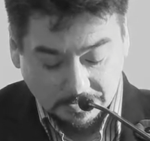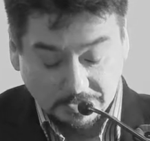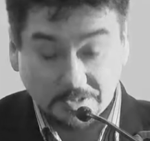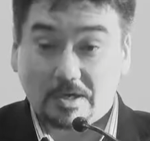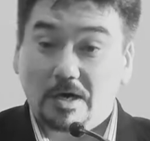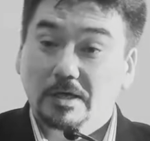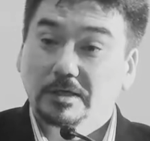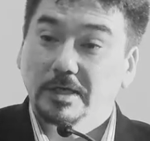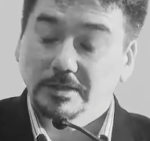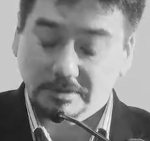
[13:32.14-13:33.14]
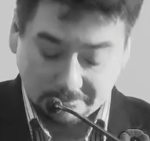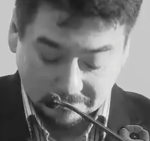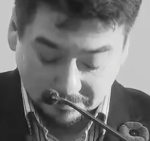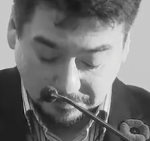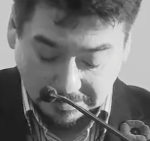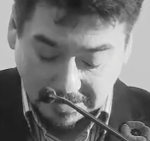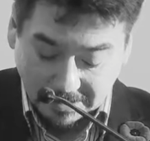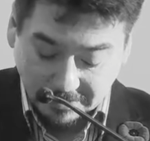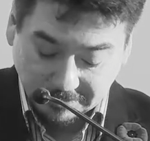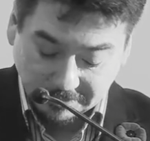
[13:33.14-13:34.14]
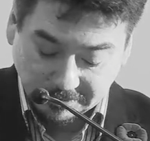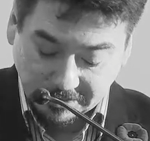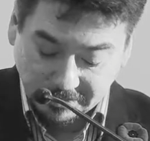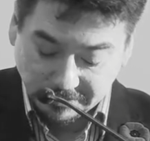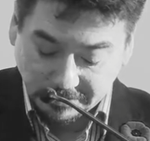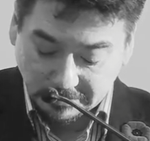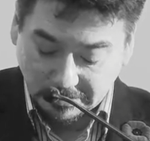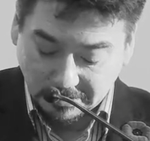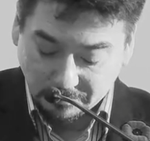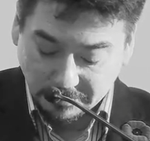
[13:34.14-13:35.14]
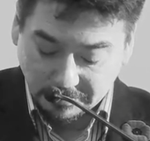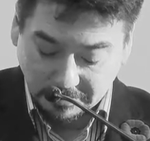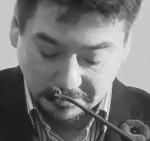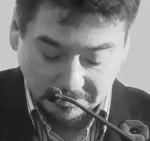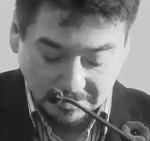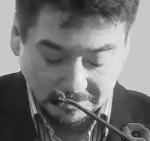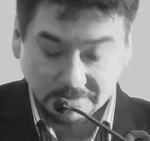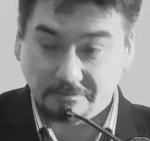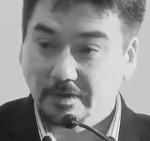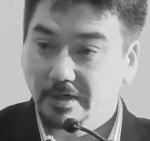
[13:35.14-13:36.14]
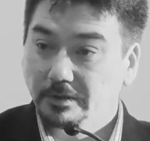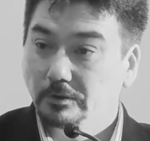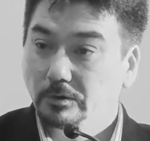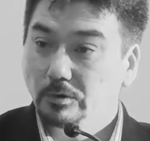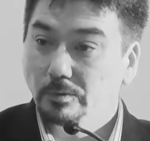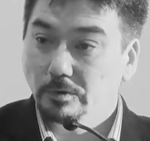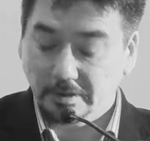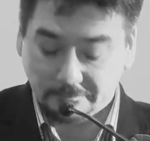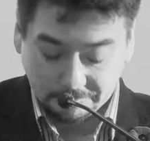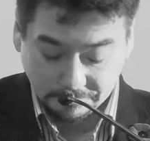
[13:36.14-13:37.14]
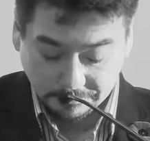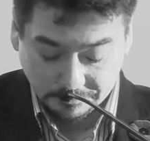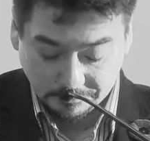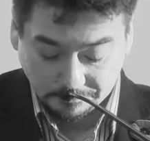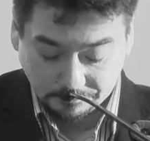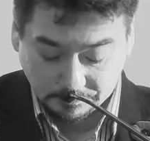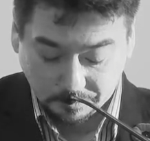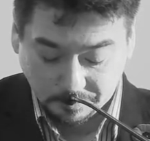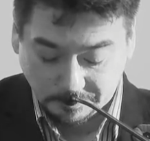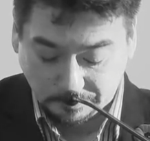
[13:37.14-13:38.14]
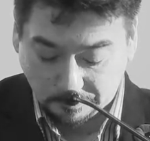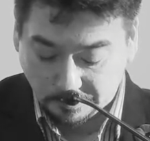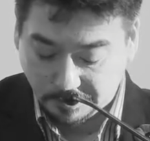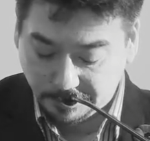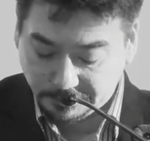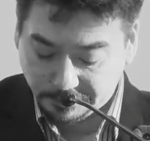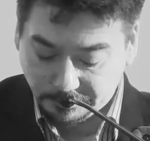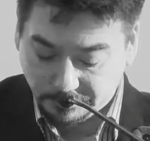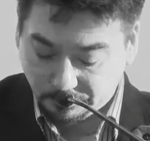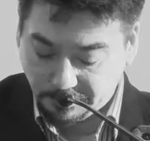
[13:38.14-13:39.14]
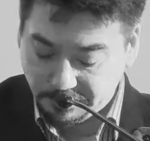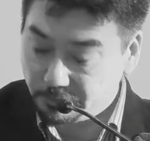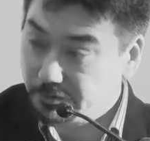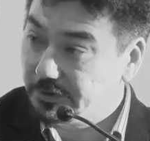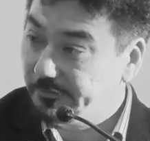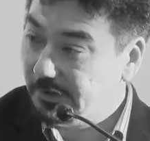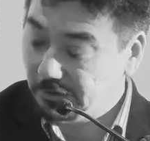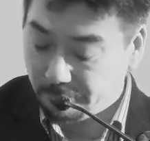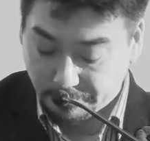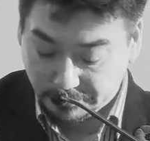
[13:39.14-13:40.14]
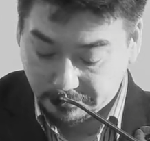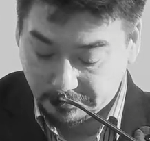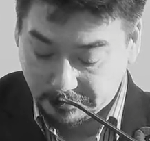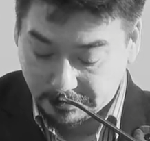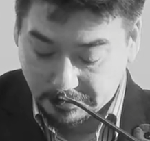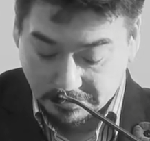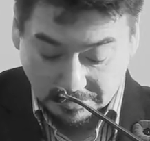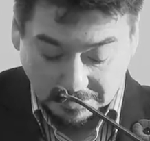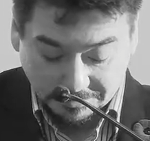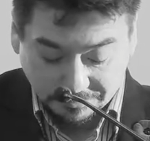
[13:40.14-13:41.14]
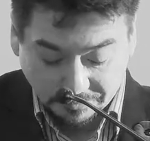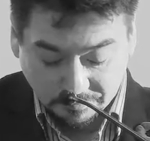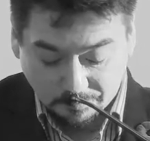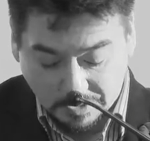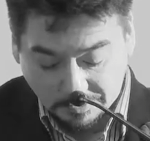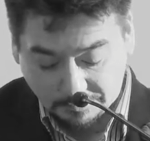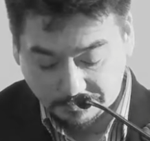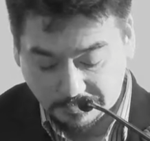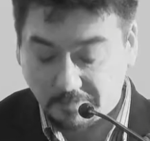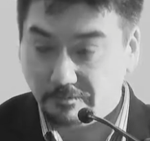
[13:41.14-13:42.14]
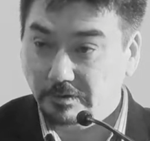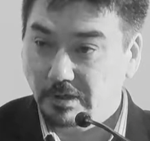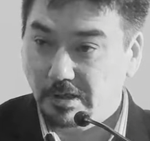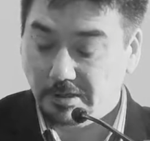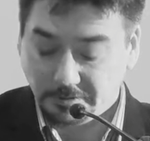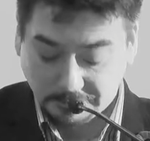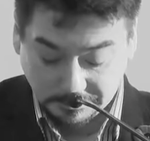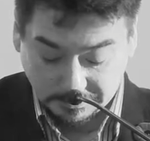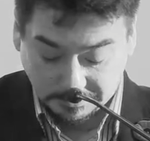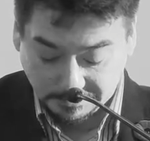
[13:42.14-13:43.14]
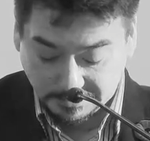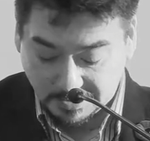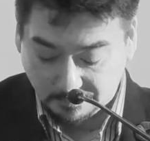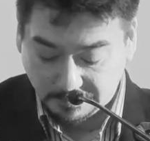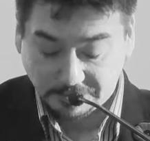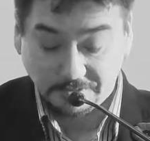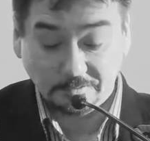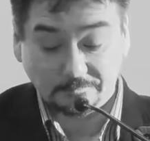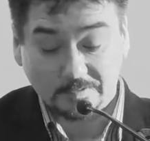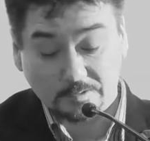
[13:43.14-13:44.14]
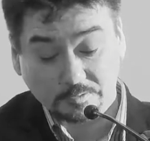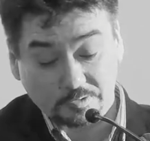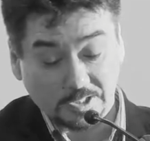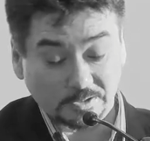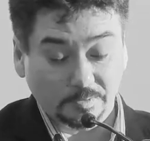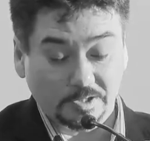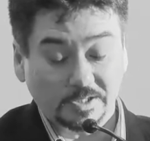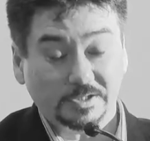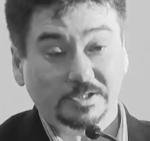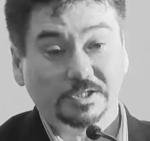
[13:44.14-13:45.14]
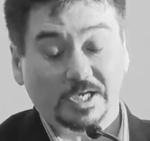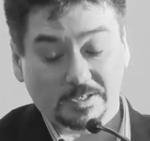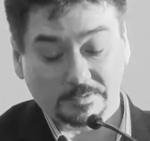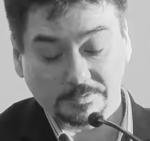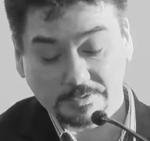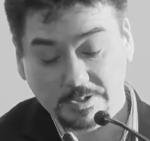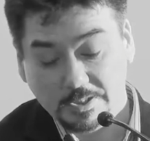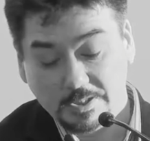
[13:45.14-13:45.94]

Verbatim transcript: In the context of our planet's changing climate and intensified global efforts to explore additional resource development, assert modern sovereign lines, and establish newfound transportation channels,